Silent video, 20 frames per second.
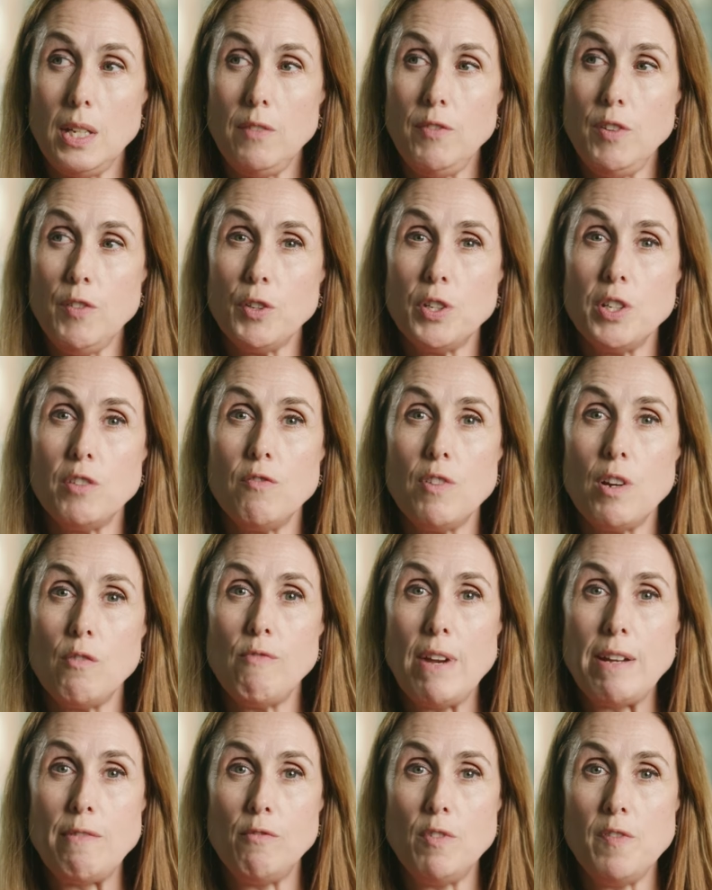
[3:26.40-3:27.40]
If you've got a
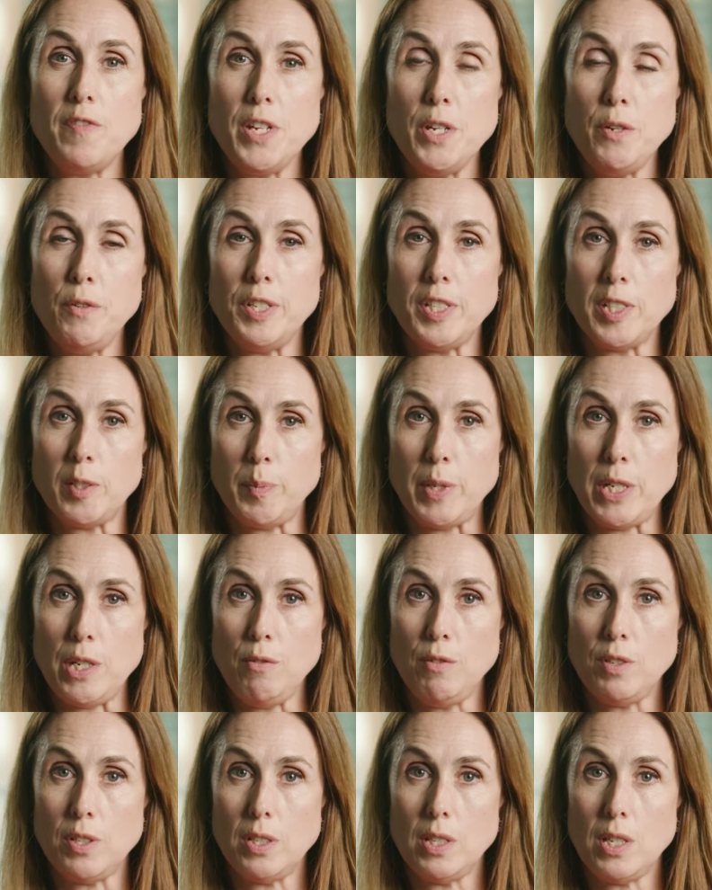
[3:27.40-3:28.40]
rent review
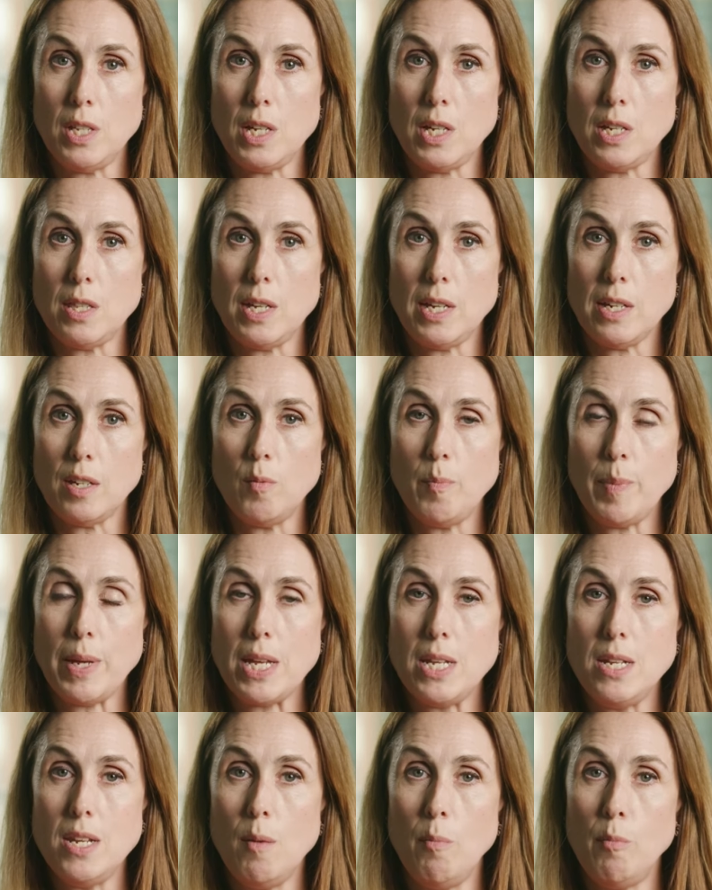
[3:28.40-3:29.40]
dispute, there can
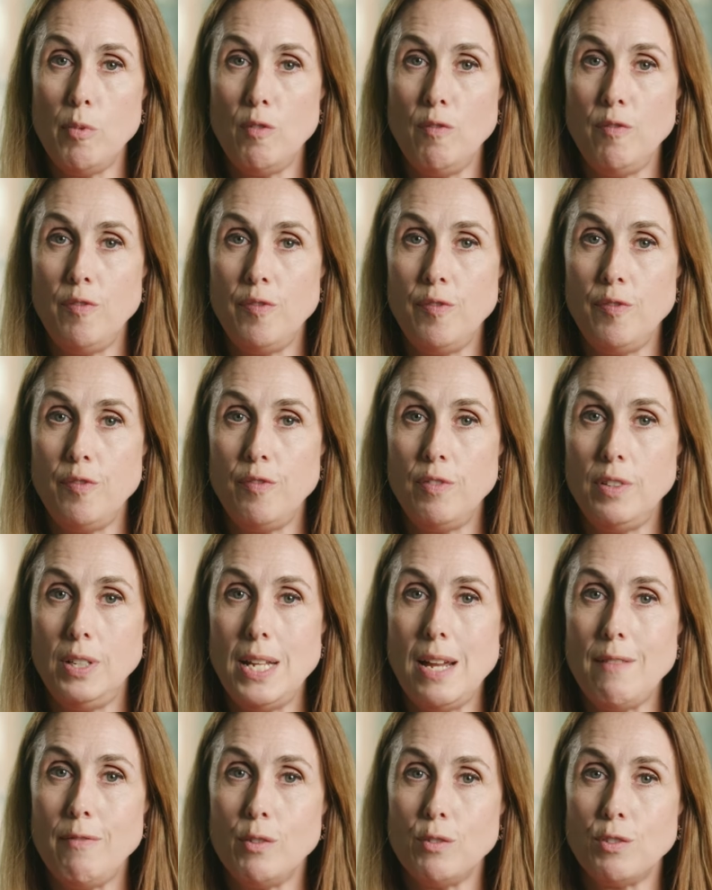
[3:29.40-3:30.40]
be a number of
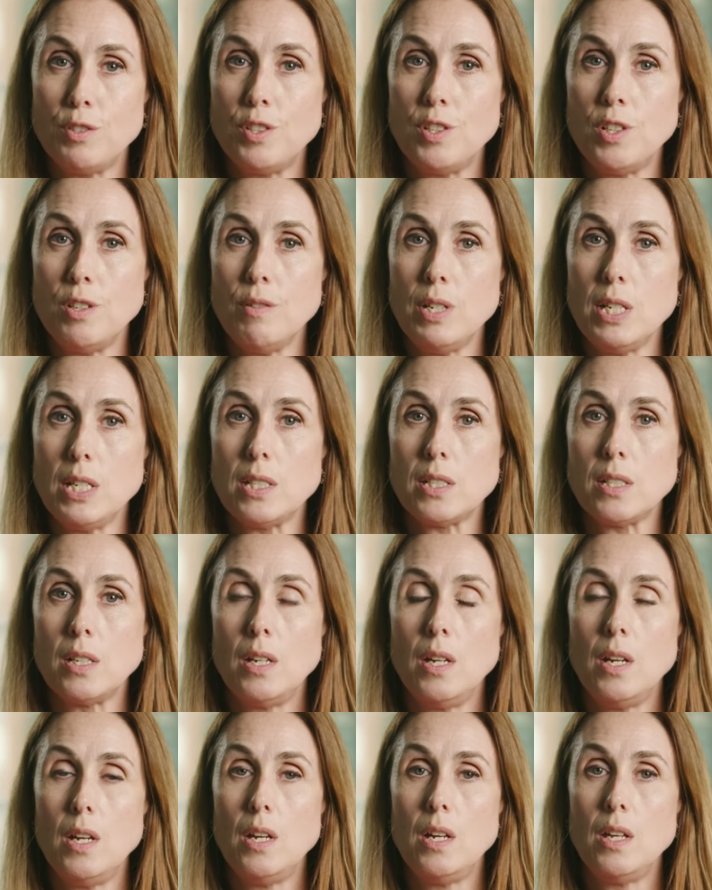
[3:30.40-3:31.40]
levels to it.
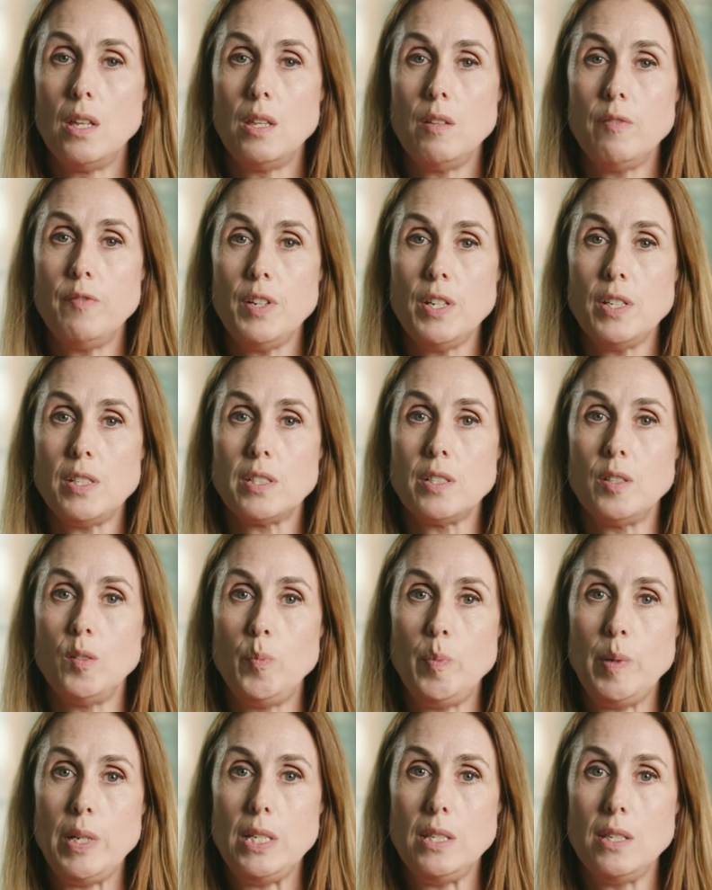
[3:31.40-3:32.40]
The first
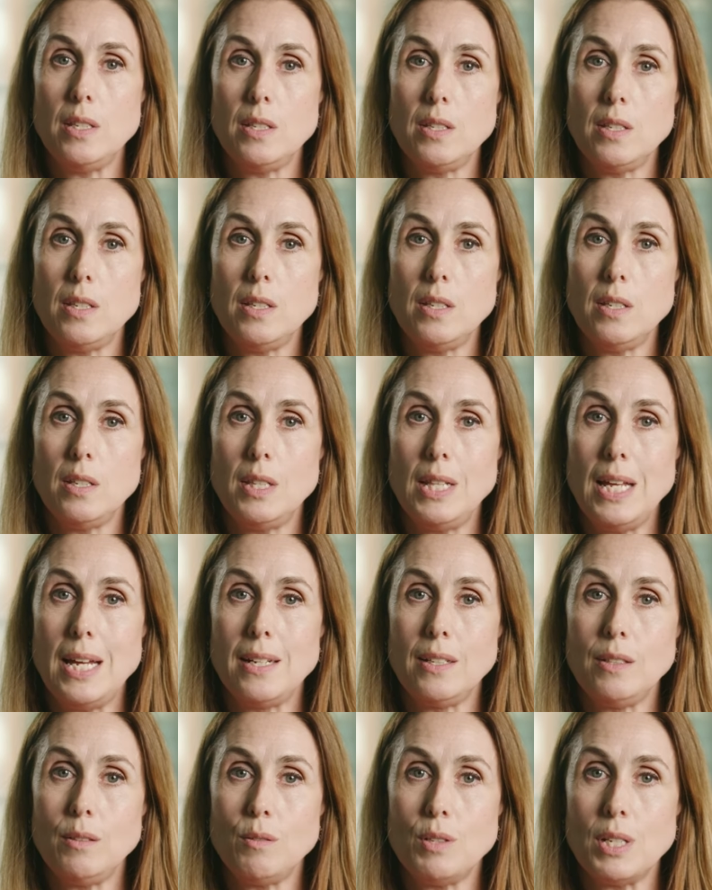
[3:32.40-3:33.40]
could be that the
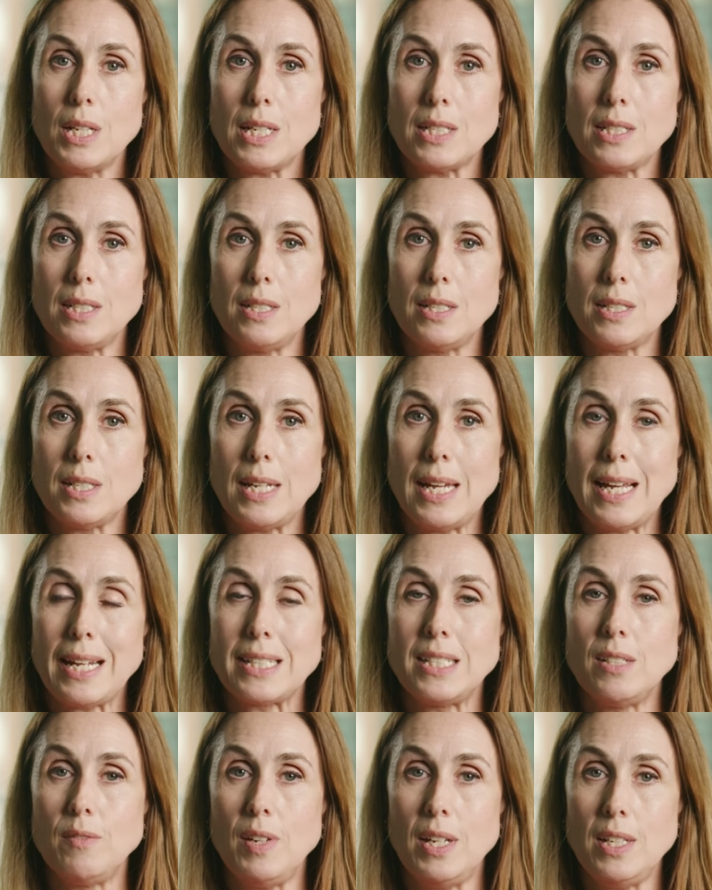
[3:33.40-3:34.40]
landlord hasn't
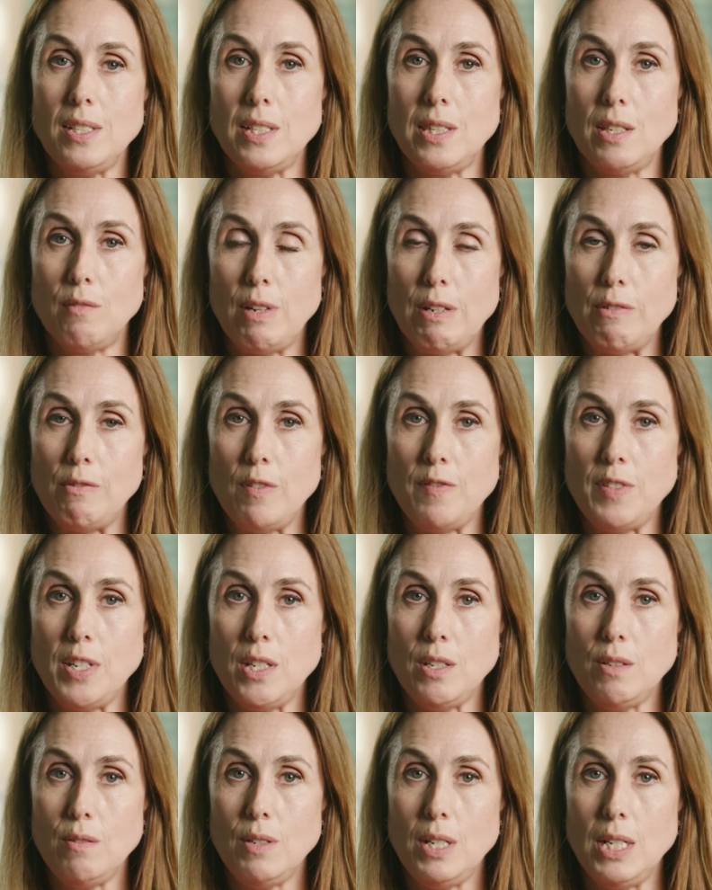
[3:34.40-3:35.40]
activated the rent
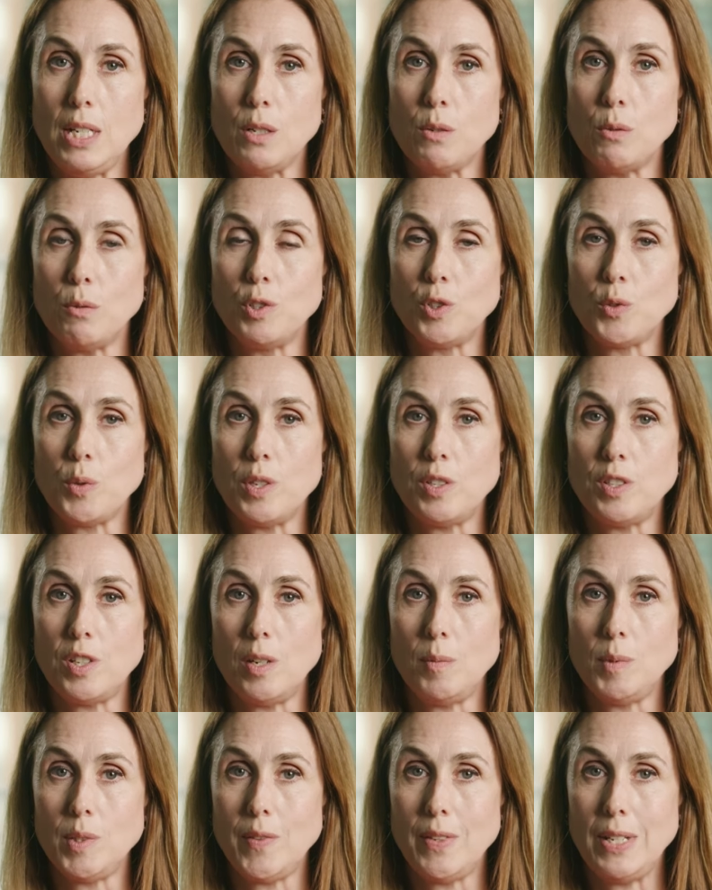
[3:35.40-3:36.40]
review in accordance with the
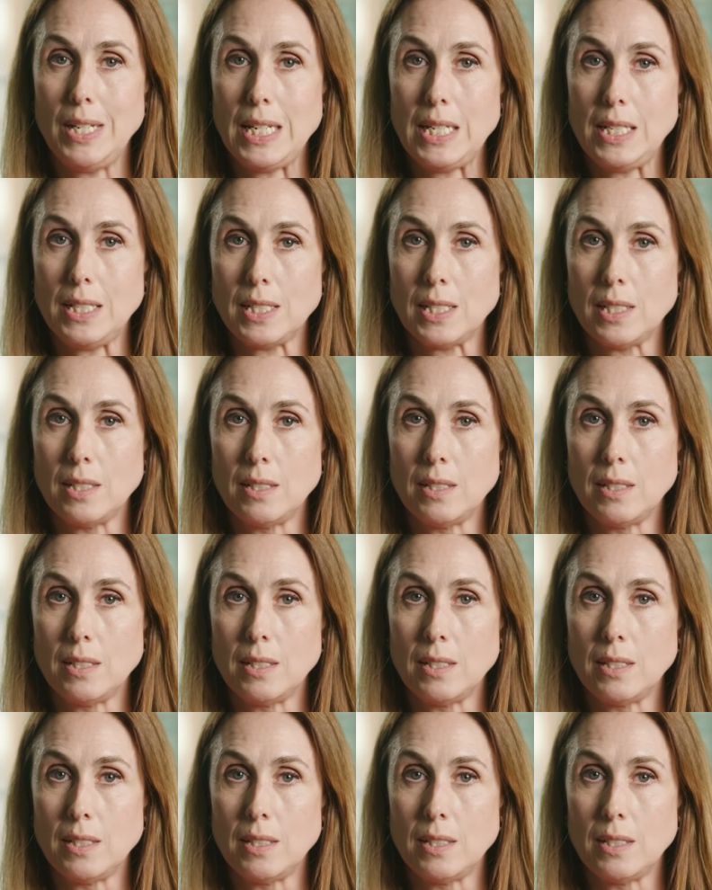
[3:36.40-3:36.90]
terms of the lease.